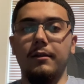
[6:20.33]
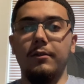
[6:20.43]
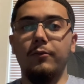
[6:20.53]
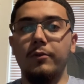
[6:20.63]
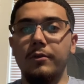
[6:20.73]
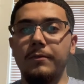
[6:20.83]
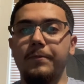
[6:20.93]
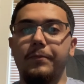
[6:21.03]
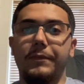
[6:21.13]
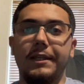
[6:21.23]
War
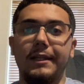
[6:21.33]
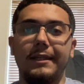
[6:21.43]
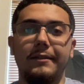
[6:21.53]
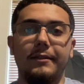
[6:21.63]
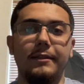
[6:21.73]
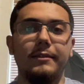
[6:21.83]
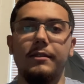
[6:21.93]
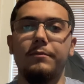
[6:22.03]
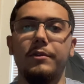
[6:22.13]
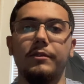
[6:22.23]
is
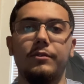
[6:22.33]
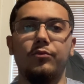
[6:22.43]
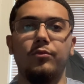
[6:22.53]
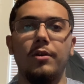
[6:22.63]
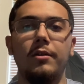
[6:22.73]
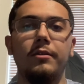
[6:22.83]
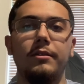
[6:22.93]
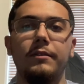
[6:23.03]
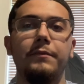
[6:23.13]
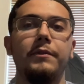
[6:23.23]
the most raw,
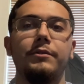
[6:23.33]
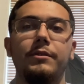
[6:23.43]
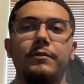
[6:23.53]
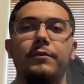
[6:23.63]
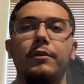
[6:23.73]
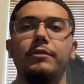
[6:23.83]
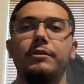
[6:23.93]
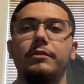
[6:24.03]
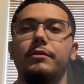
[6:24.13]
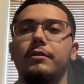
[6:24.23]
unfiltered
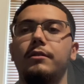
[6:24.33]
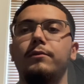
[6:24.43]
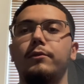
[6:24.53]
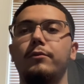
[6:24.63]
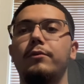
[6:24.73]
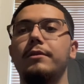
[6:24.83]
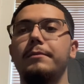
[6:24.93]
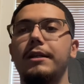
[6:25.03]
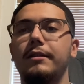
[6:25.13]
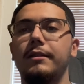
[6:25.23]
version of what one
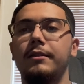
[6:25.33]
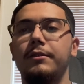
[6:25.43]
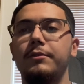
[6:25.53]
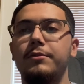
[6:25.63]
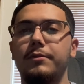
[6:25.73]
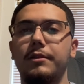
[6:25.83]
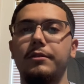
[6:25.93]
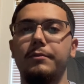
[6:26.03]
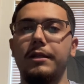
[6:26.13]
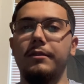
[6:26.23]
man could do to
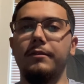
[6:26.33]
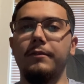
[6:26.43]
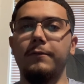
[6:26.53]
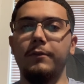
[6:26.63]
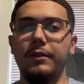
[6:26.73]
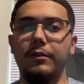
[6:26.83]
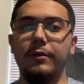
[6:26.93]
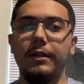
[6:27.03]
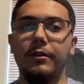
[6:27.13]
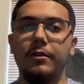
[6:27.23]
another man for the
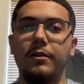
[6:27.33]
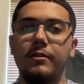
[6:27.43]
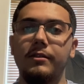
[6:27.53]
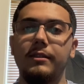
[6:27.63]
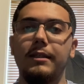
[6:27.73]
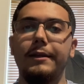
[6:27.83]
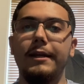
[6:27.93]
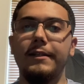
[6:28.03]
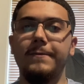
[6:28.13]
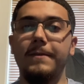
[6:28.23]
greater cause that
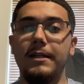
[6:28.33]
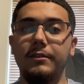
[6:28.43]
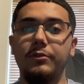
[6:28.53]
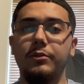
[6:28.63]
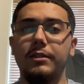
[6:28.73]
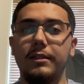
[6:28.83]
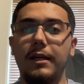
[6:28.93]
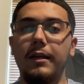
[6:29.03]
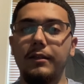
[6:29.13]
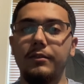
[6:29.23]
is valued to
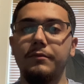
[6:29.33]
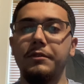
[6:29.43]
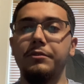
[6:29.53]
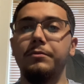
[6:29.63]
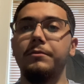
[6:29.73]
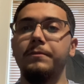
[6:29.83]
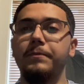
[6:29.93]
that individual.